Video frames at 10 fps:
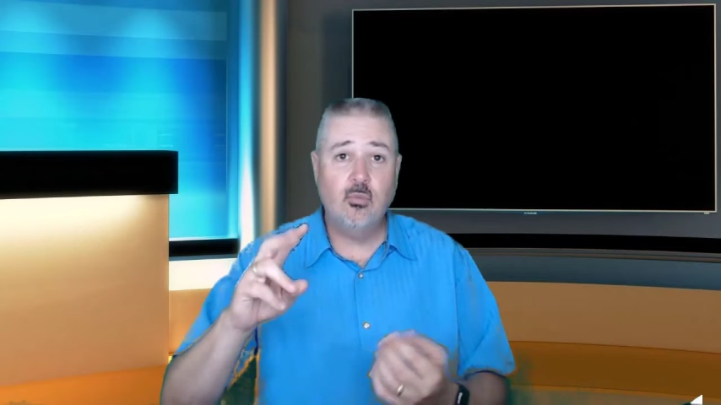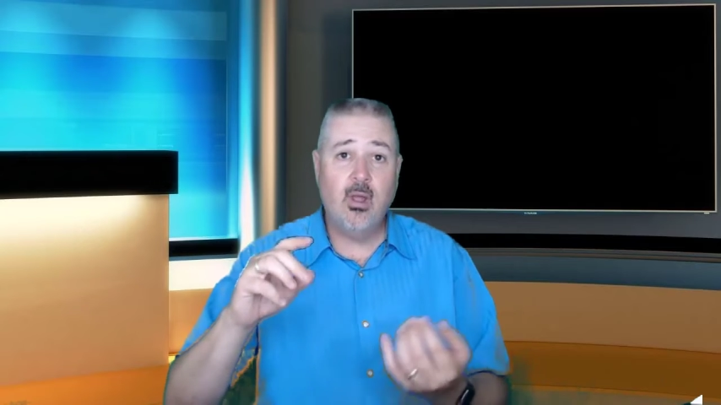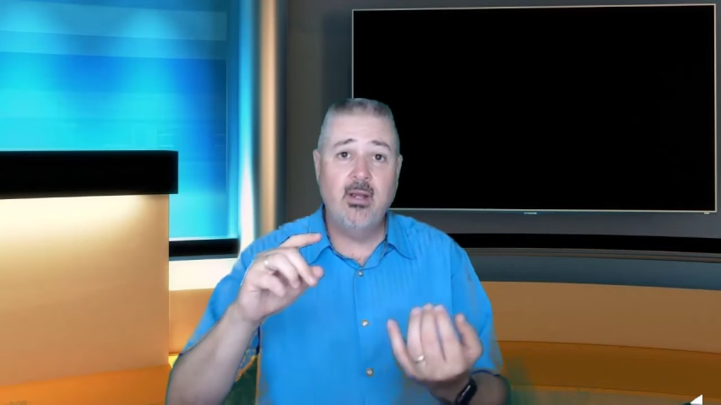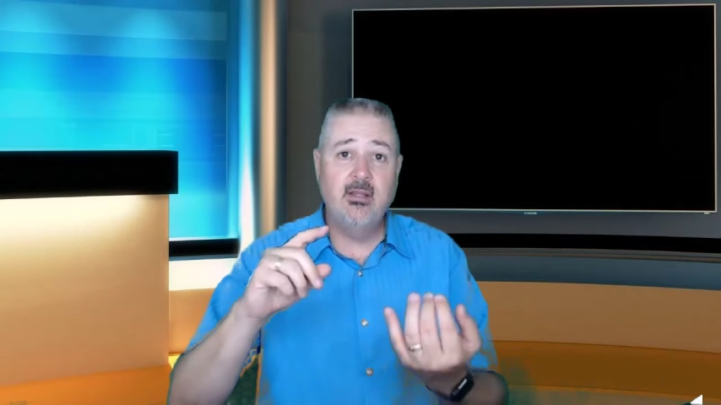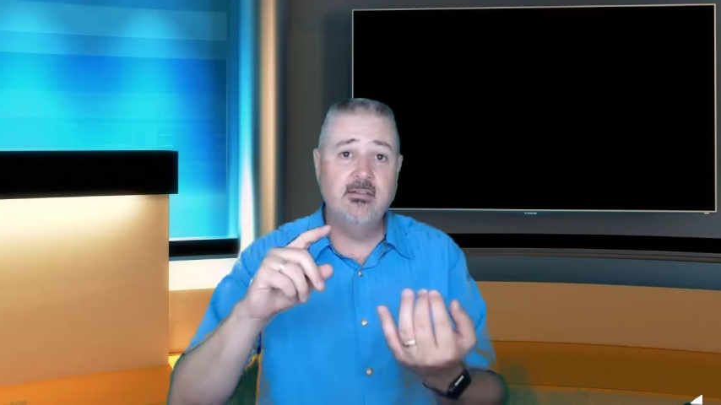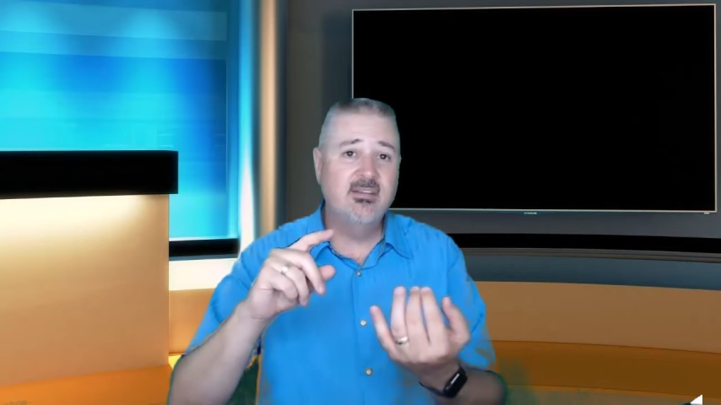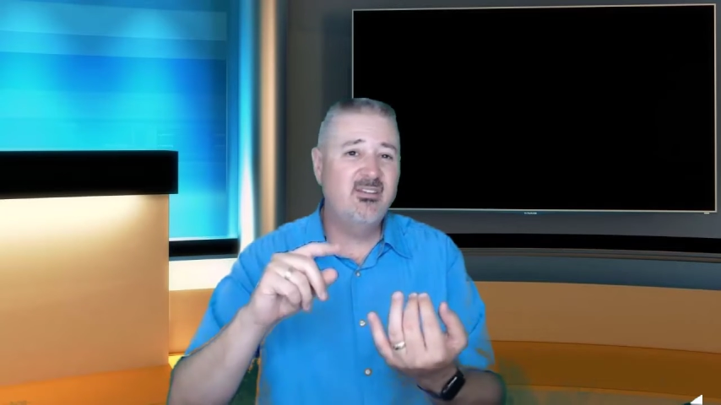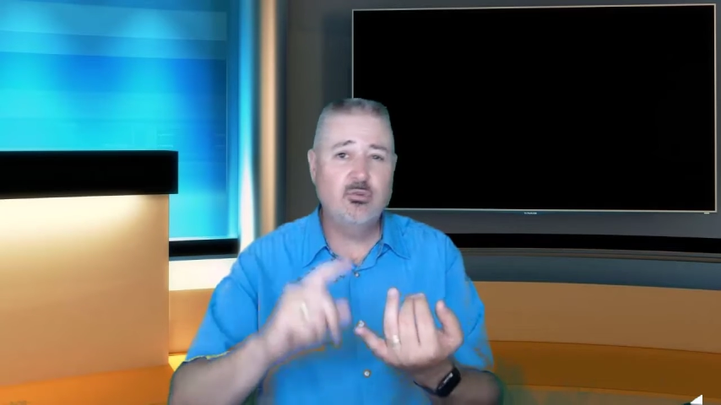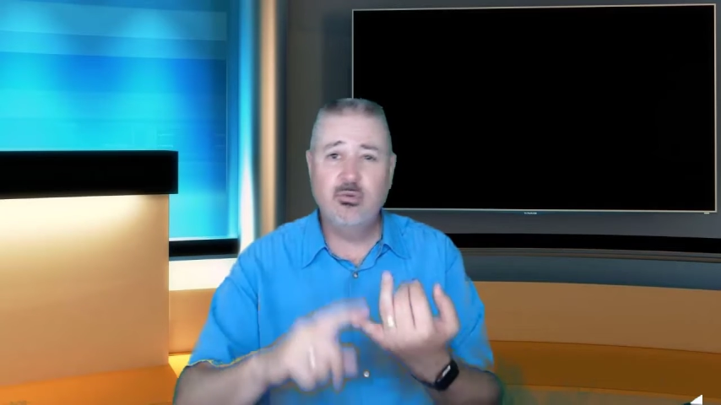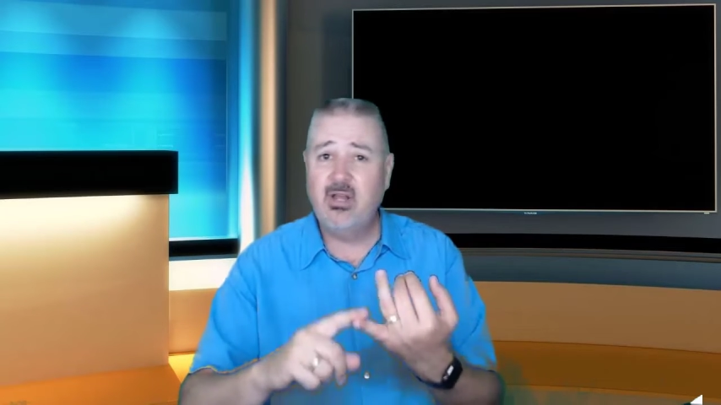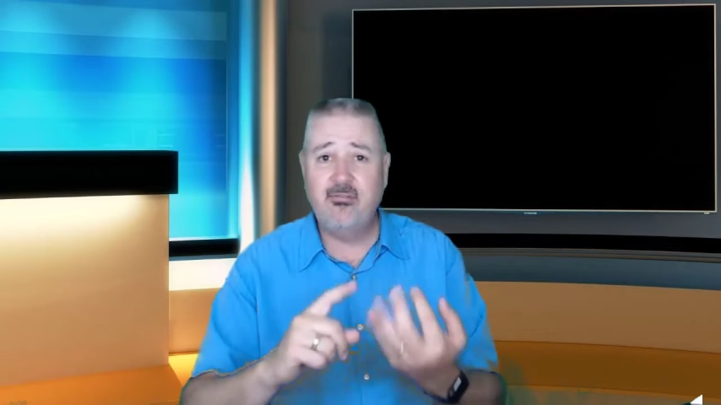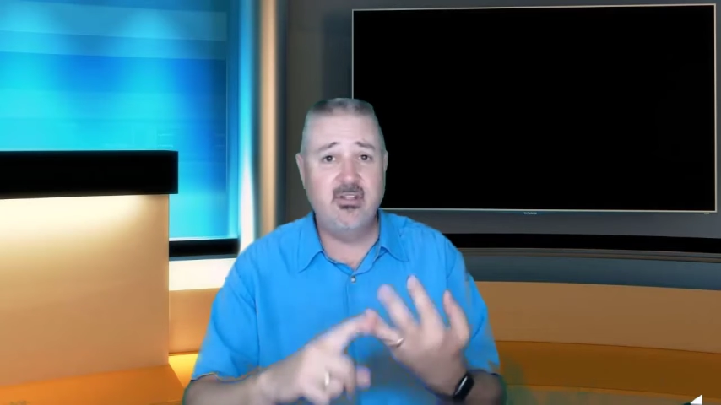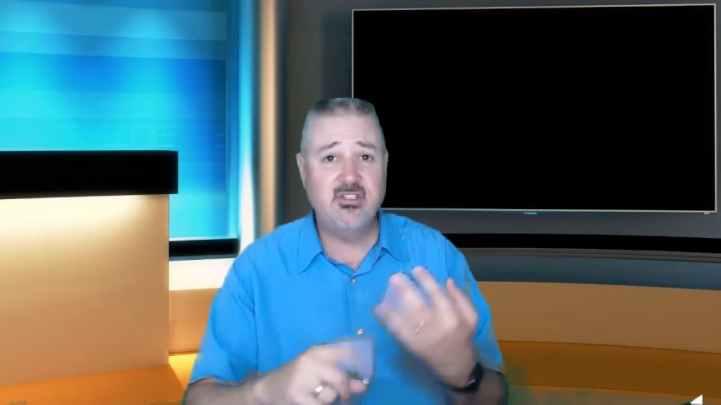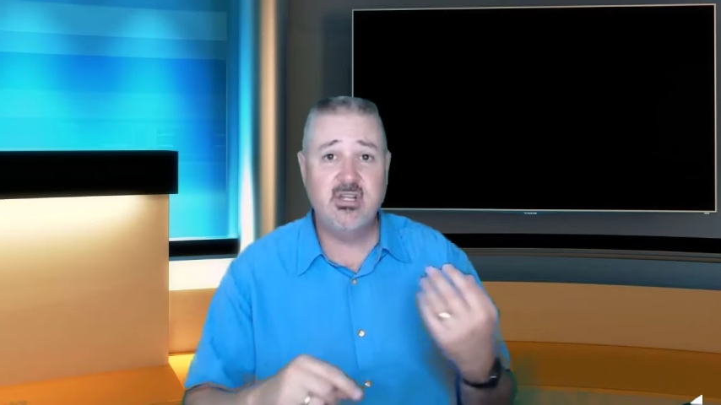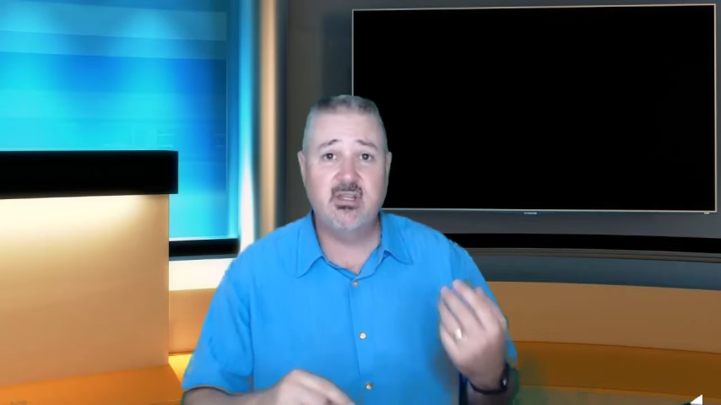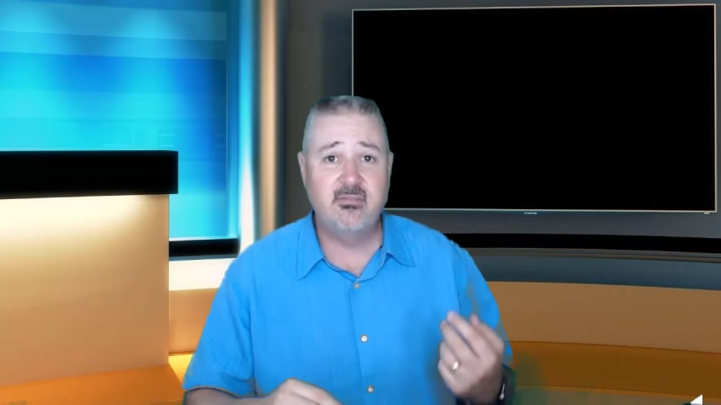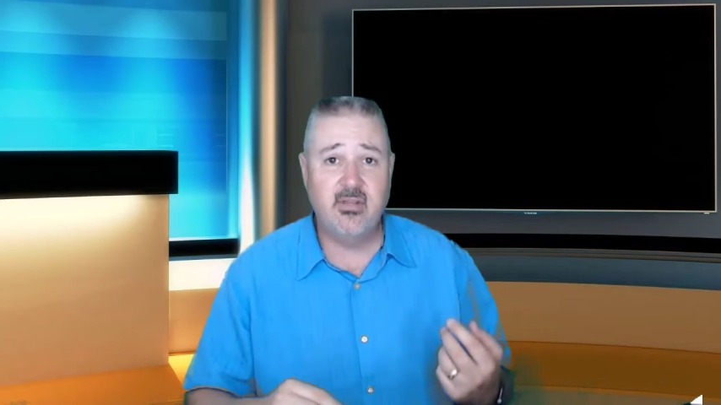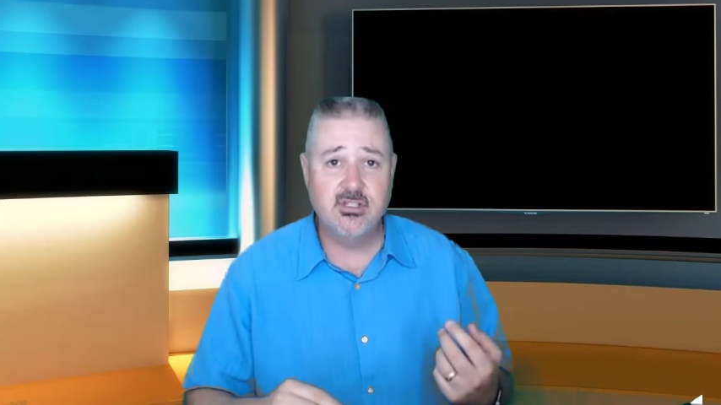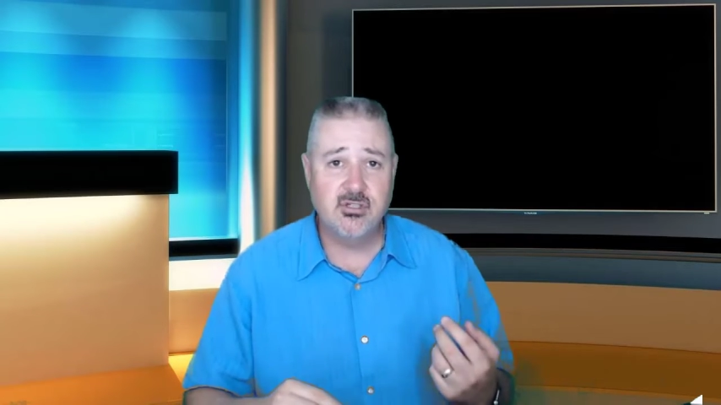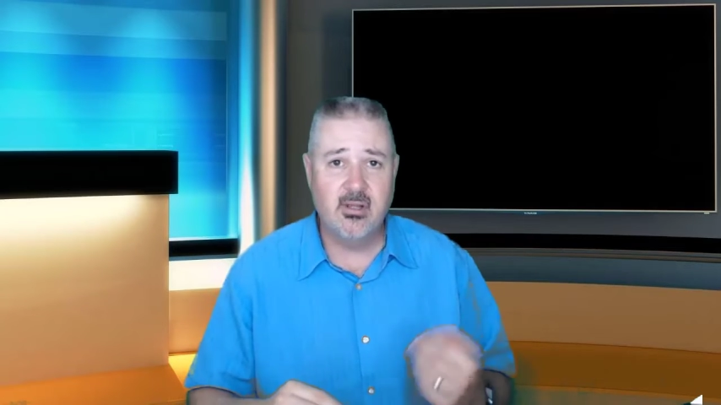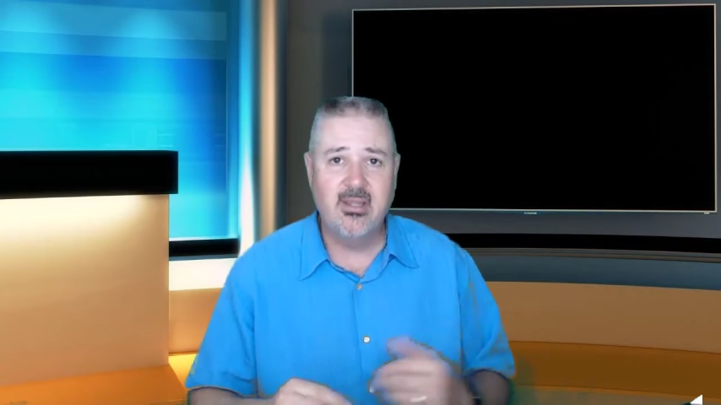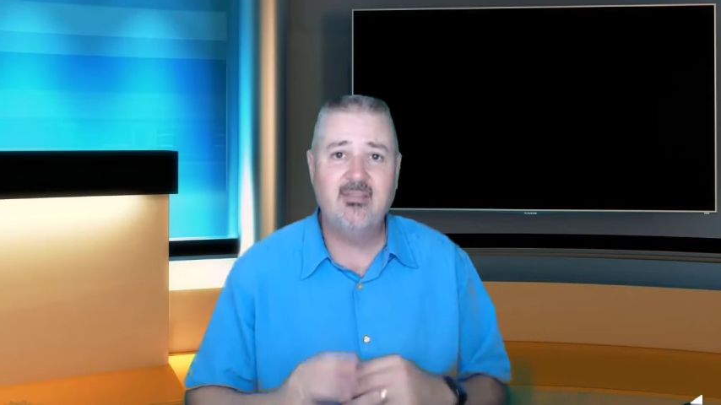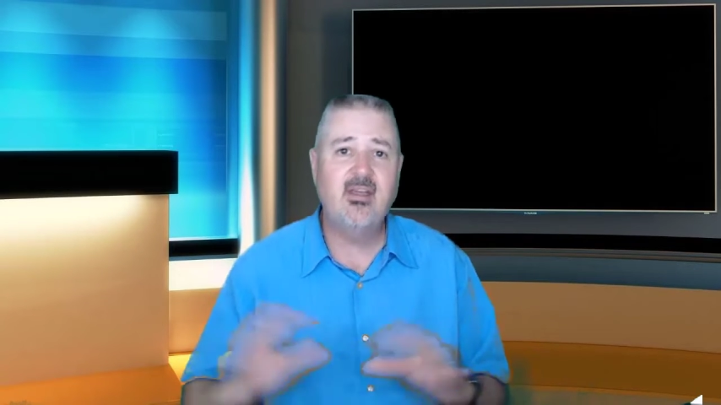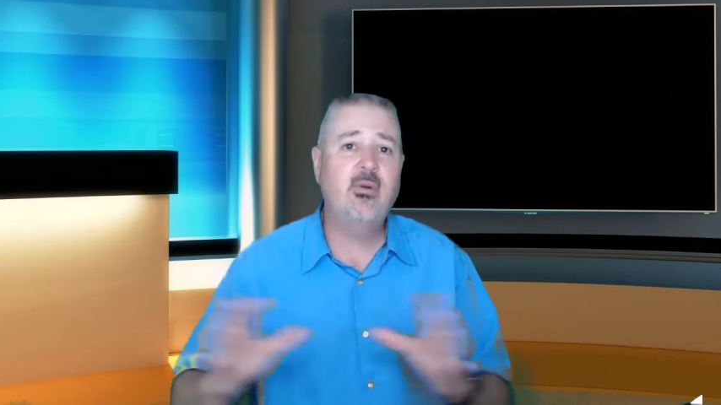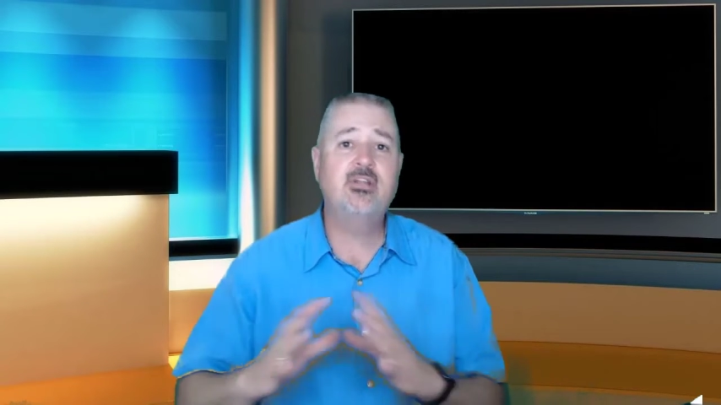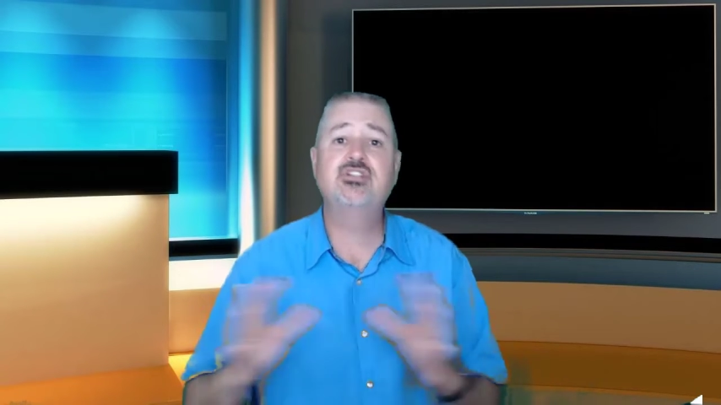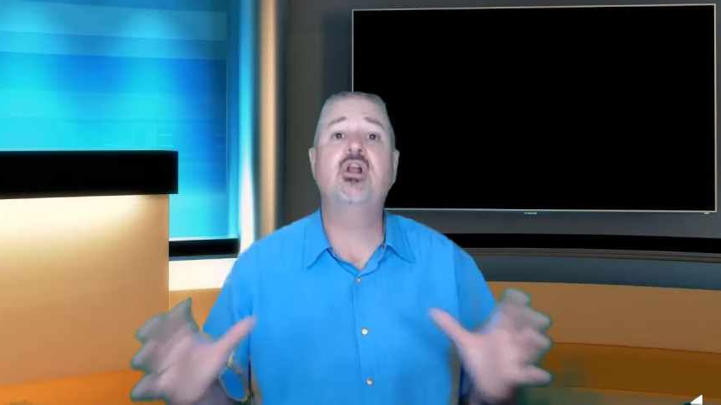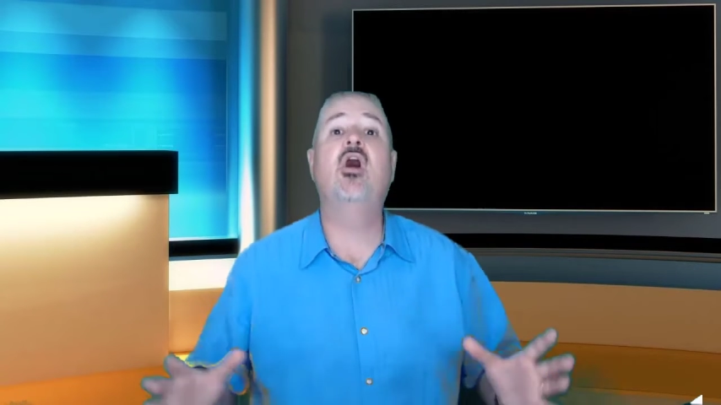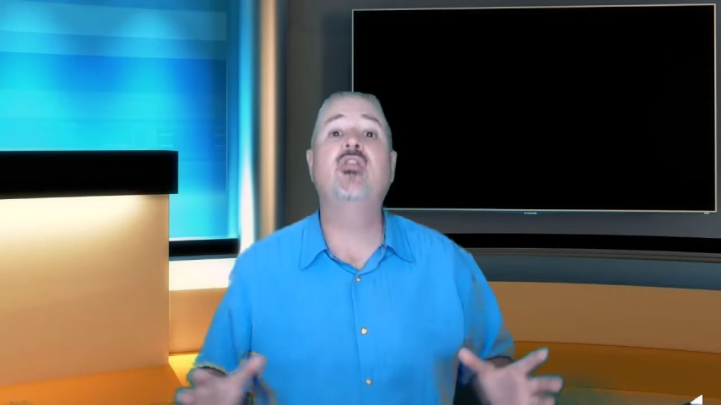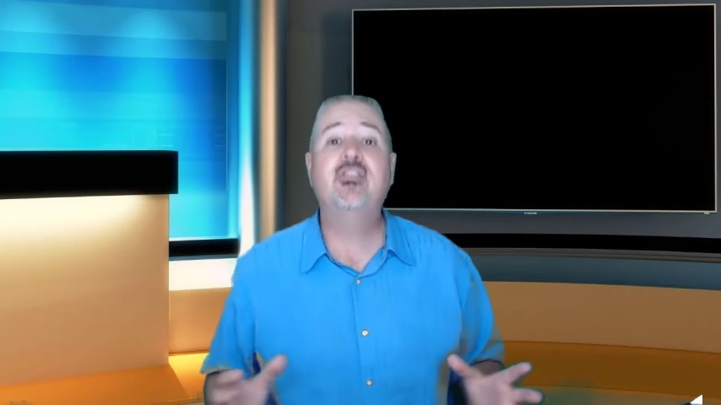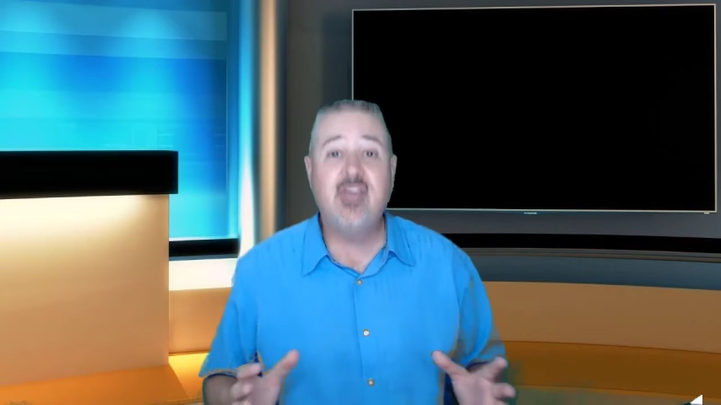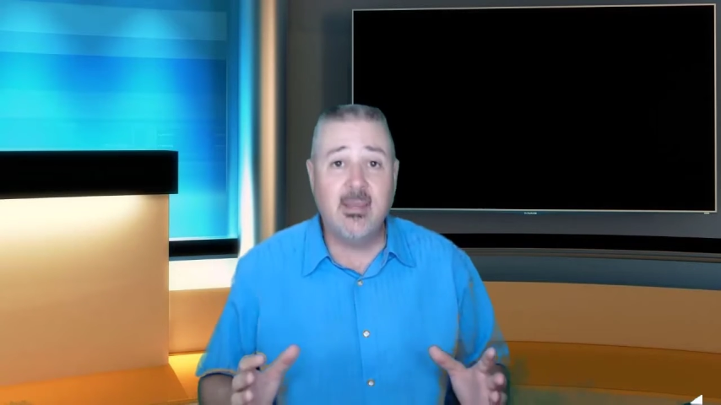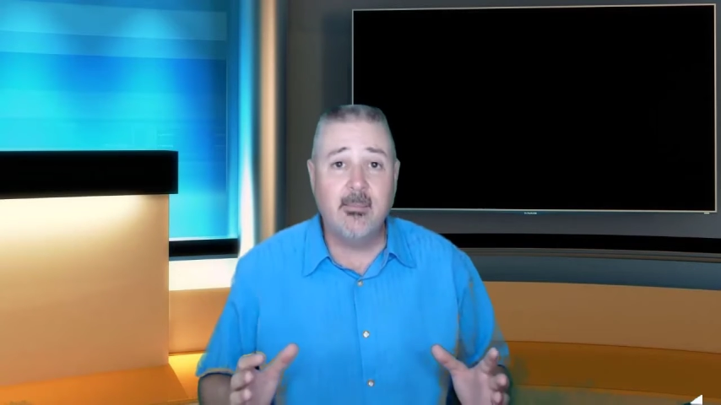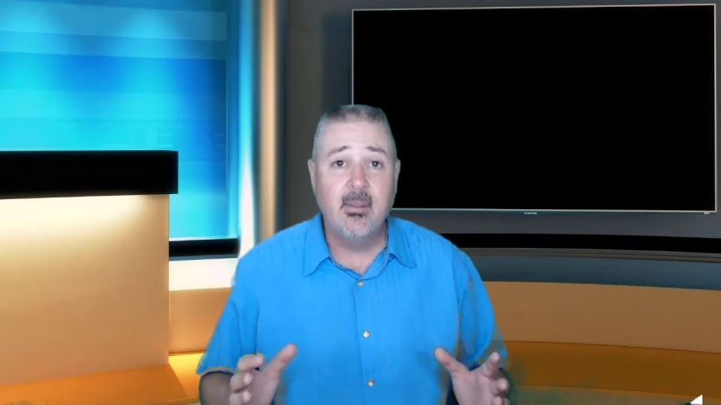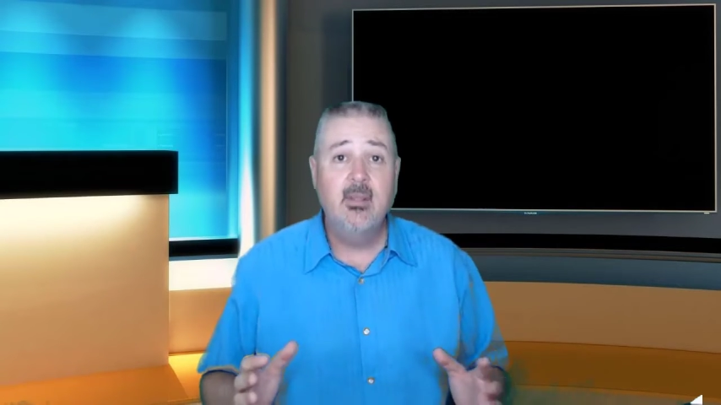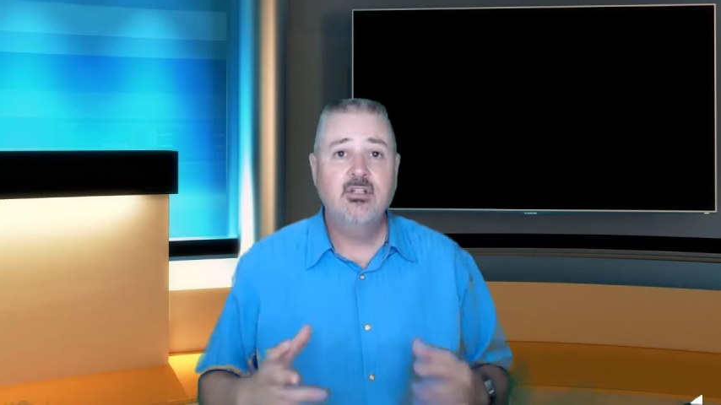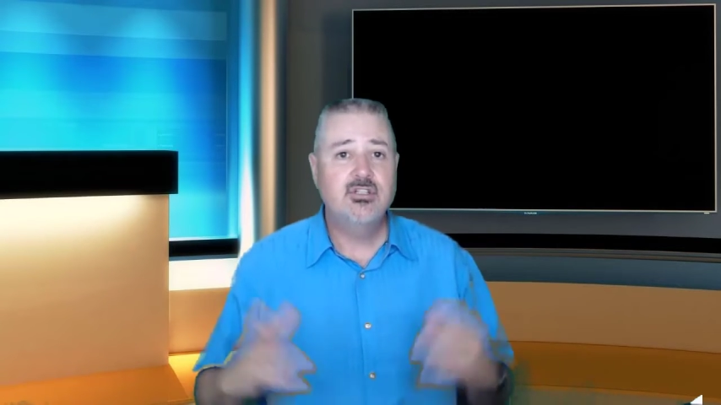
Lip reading: One is the difference between FHA and conventional. I get that question all the time.